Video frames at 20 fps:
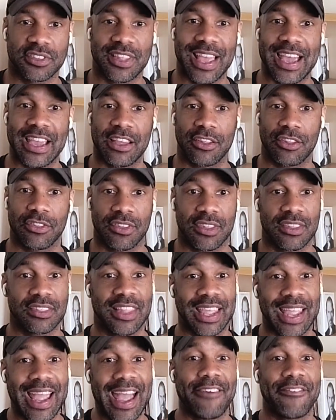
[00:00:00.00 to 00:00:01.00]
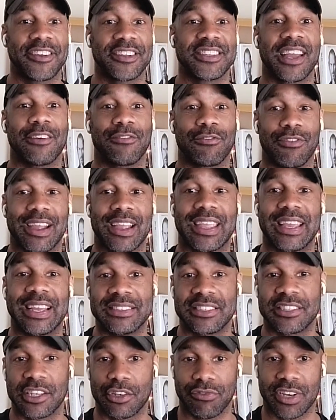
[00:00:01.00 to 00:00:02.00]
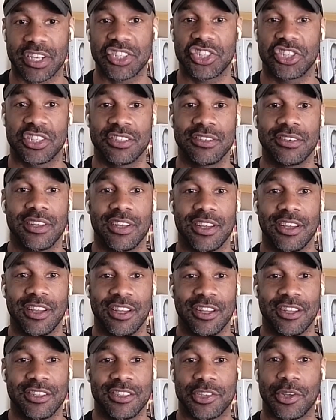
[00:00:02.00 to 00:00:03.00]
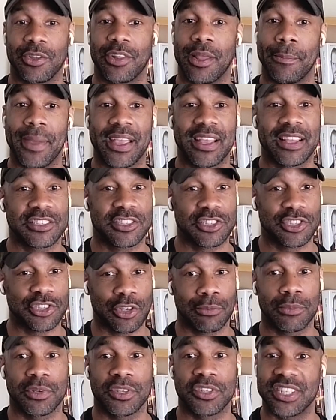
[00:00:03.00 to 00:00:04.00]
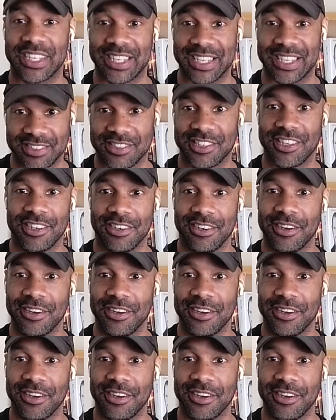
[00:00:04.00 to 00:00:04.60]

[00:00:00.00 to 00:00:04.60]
that they have a direct integration, so they make it so much easier.